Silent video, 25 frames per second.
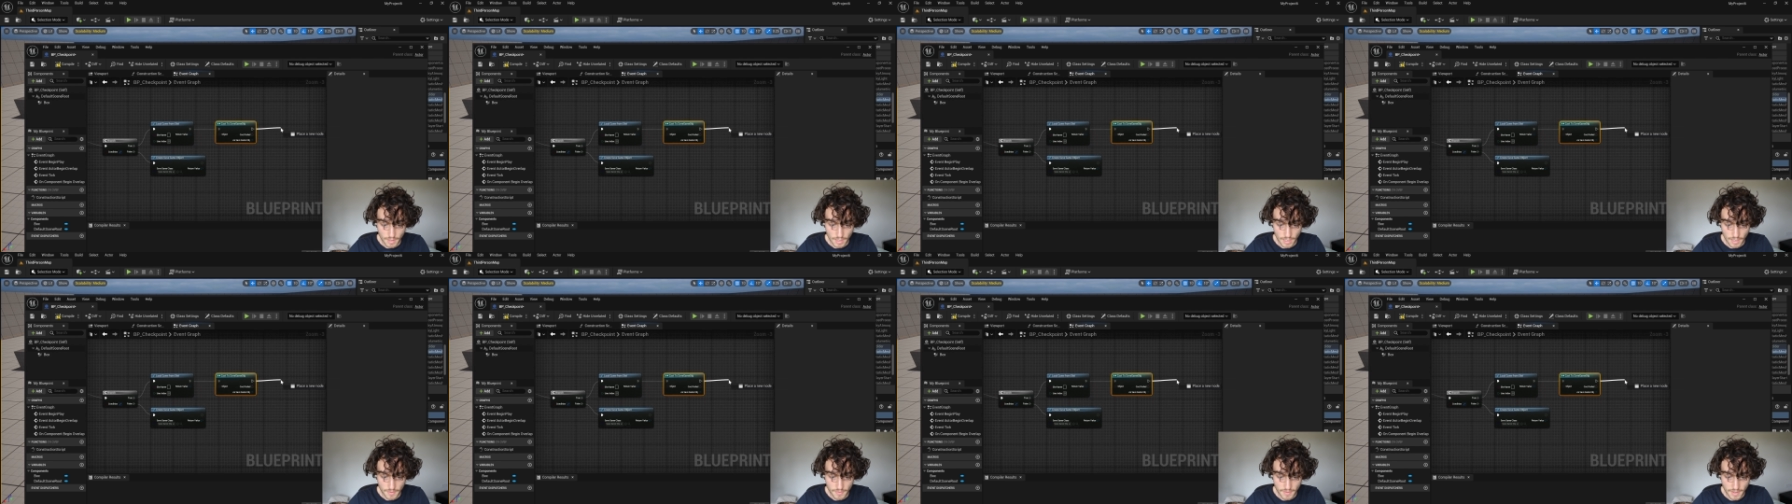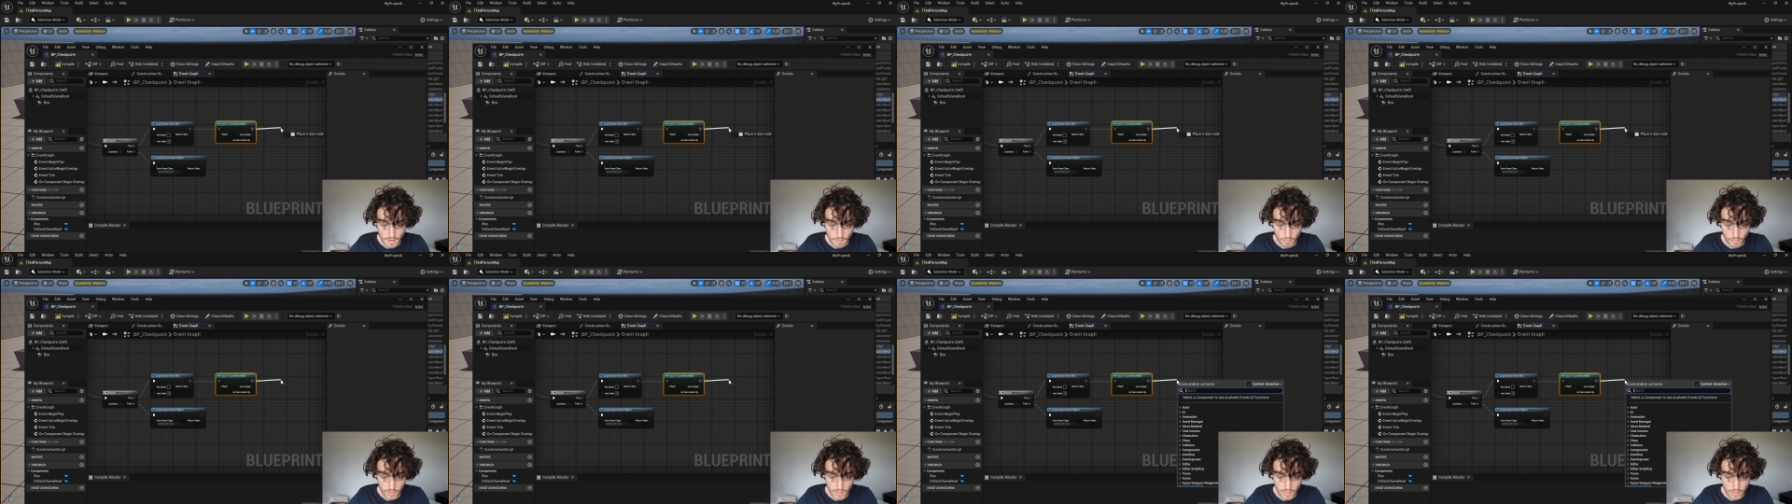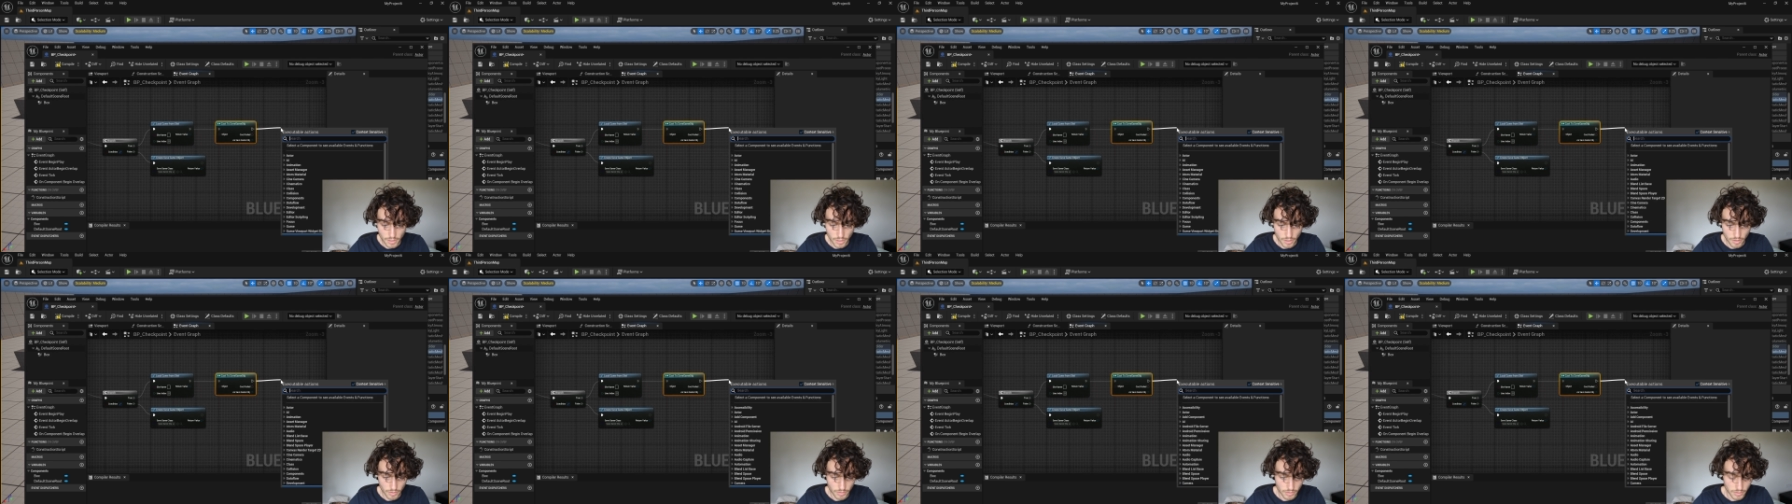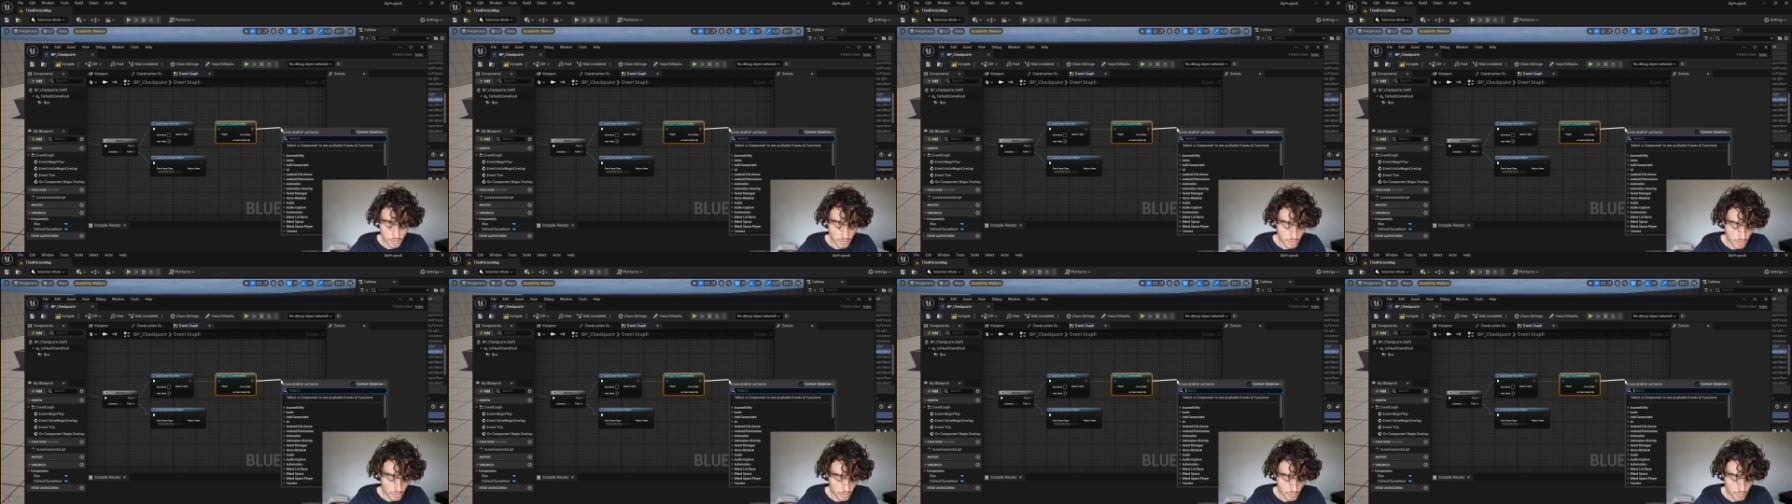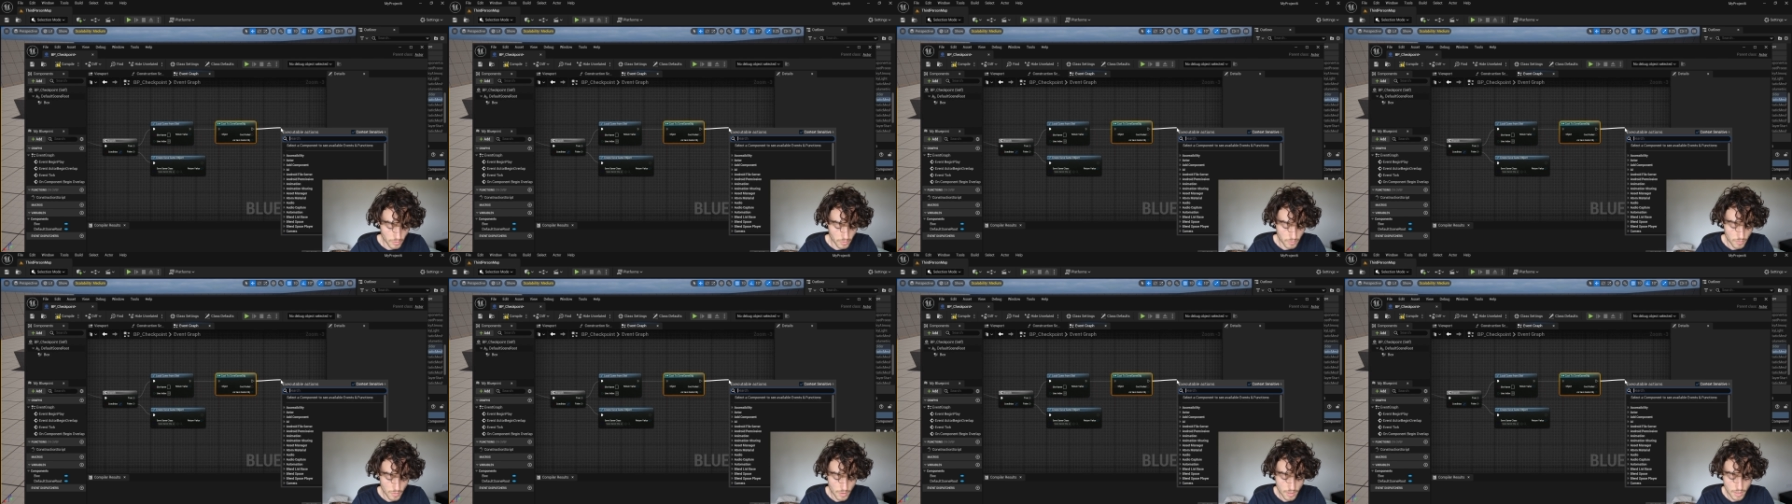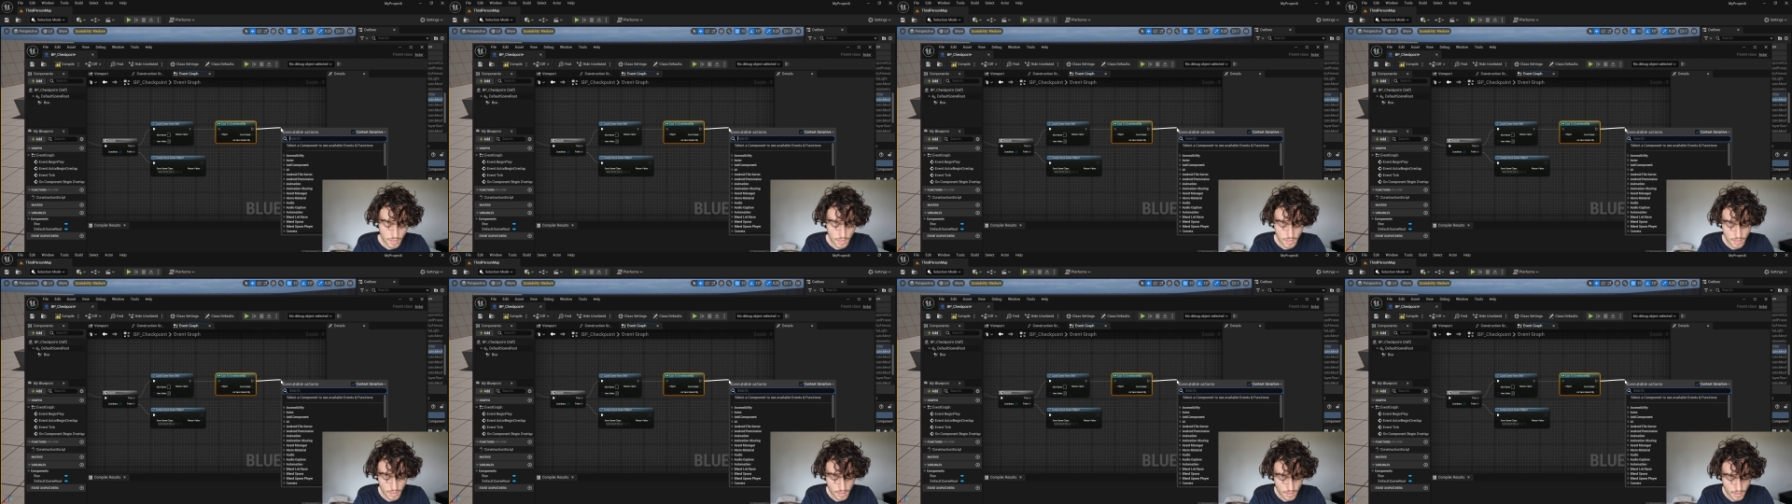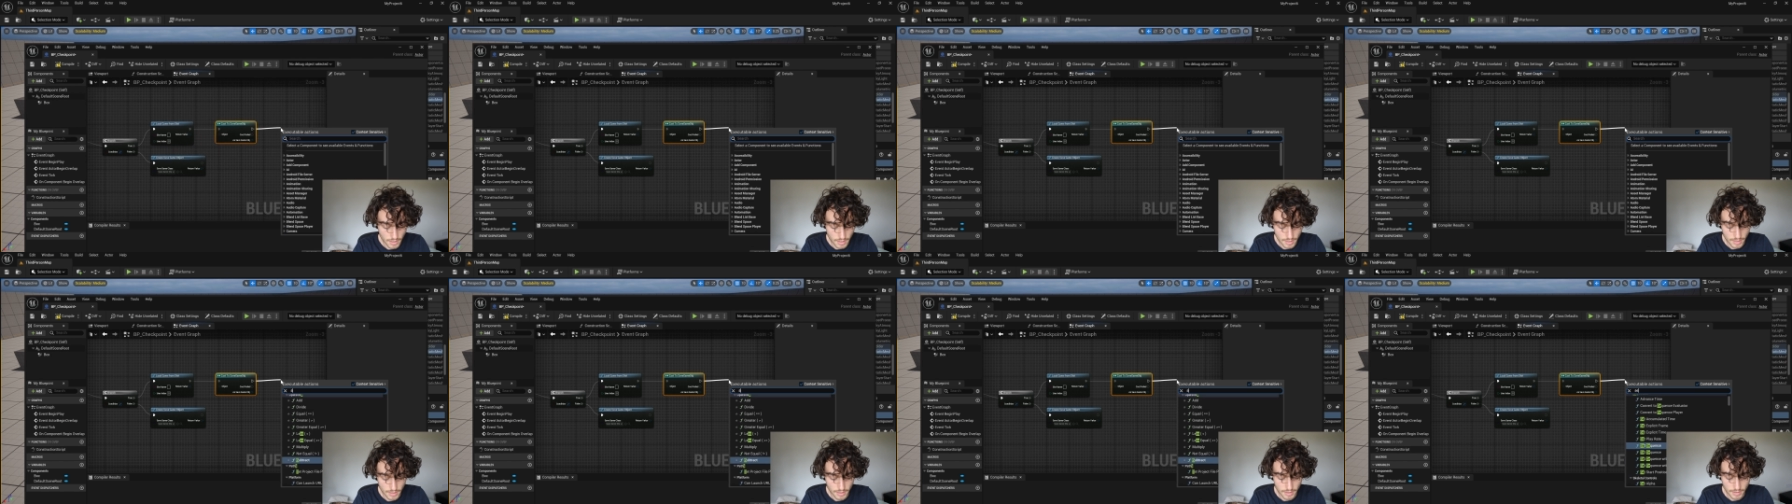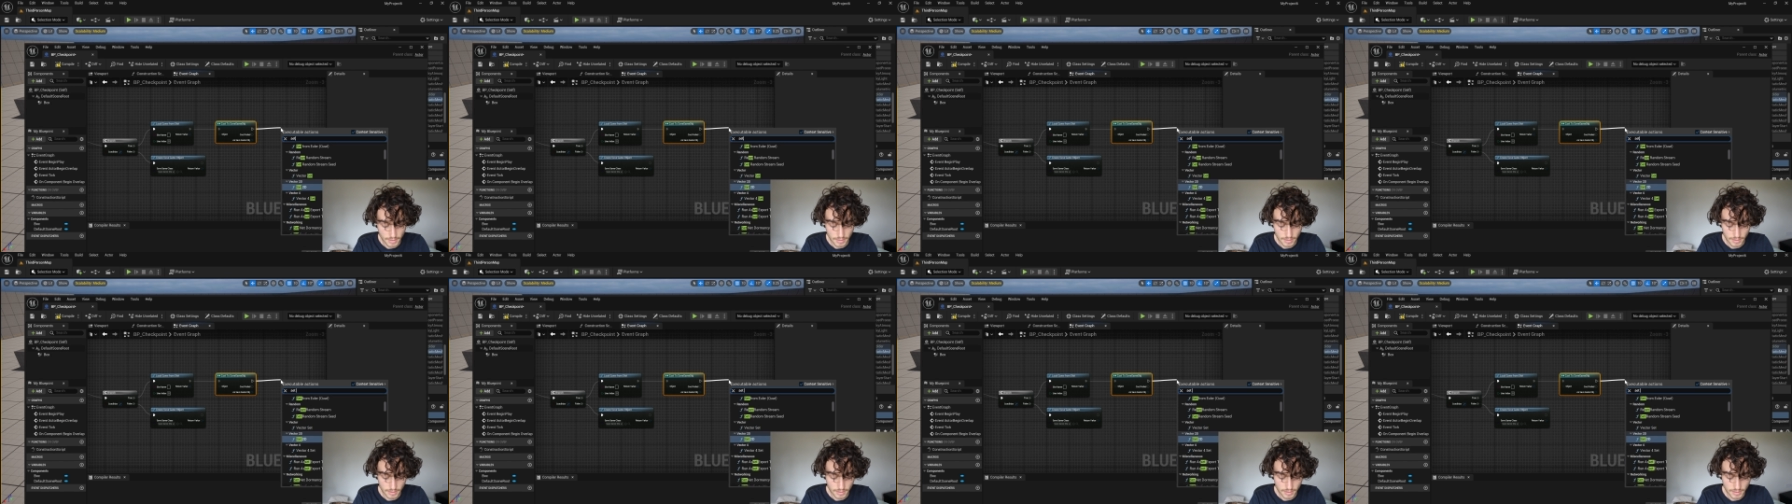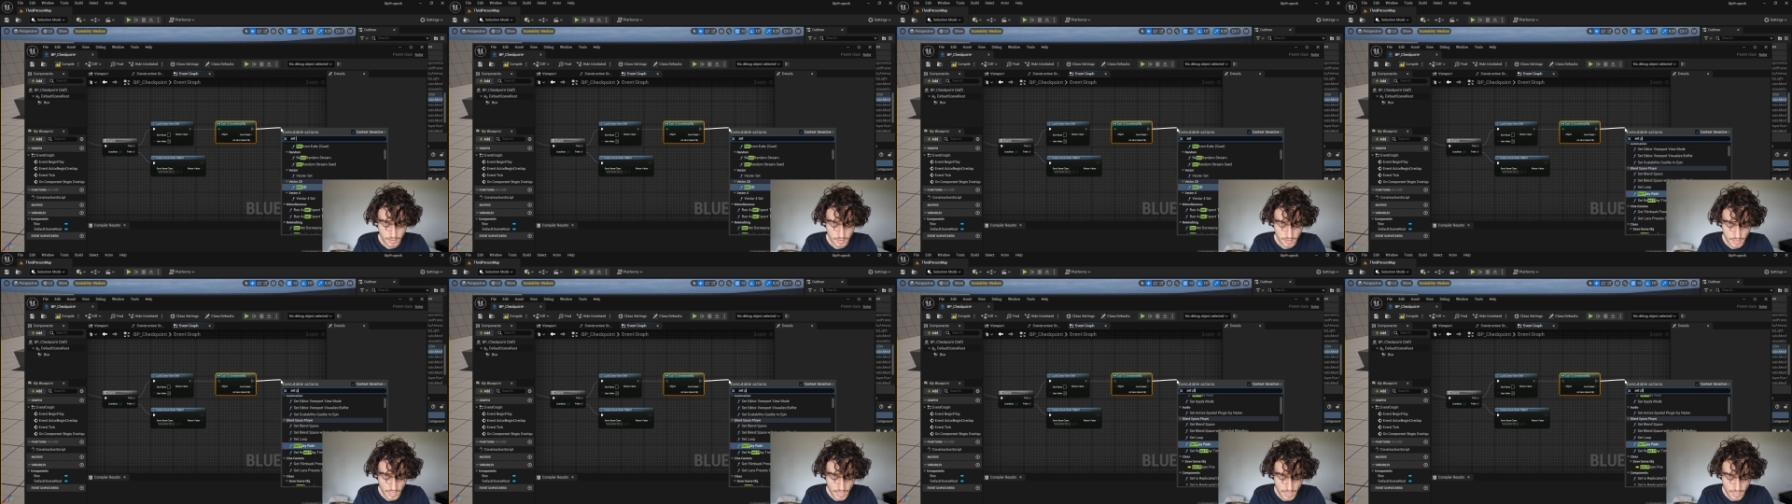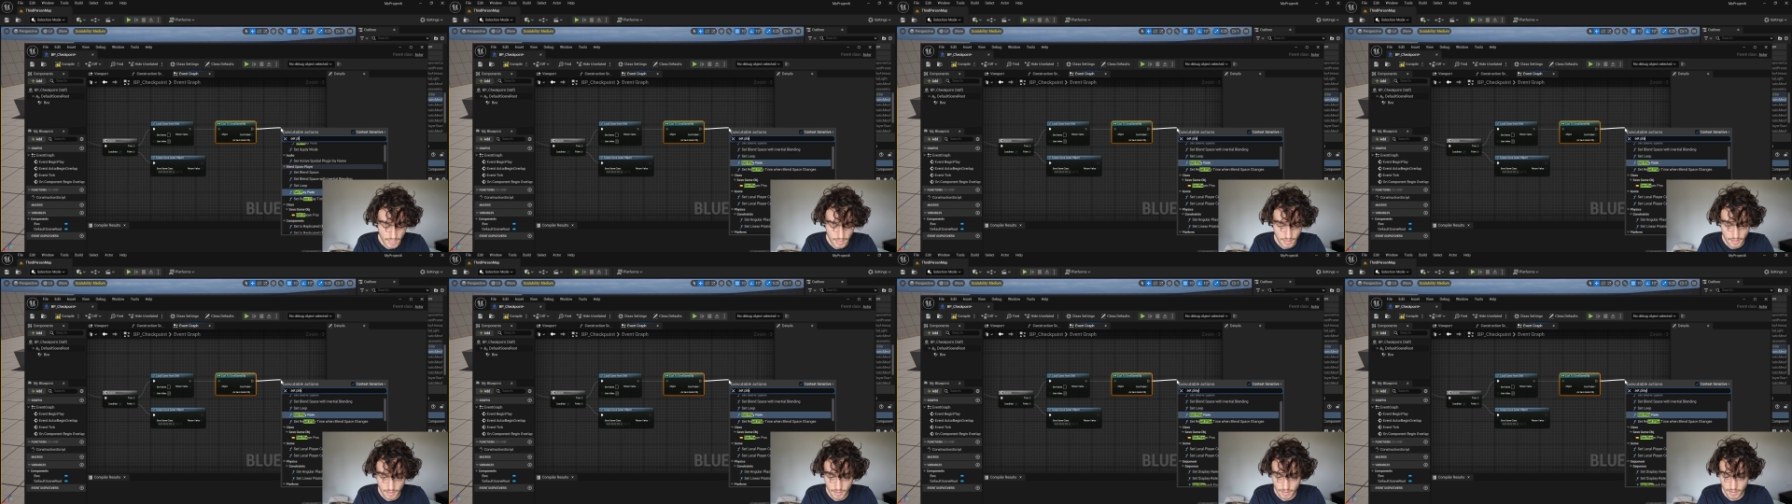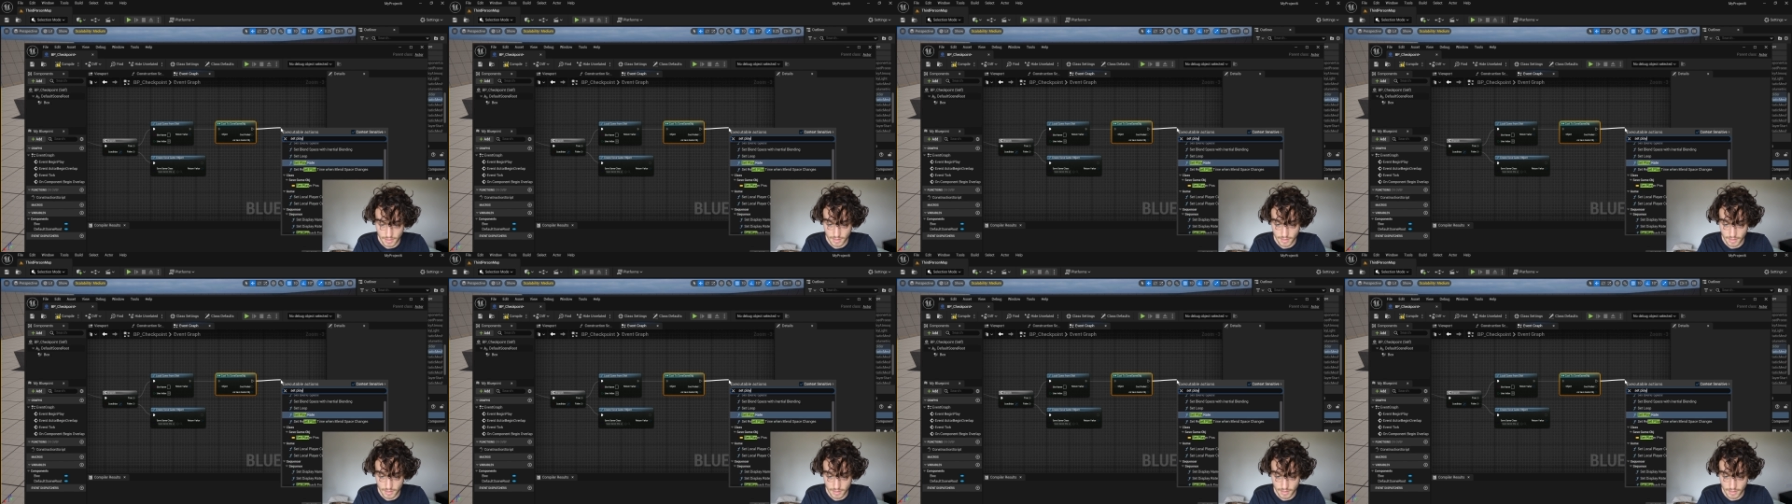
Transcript: And then we're going to set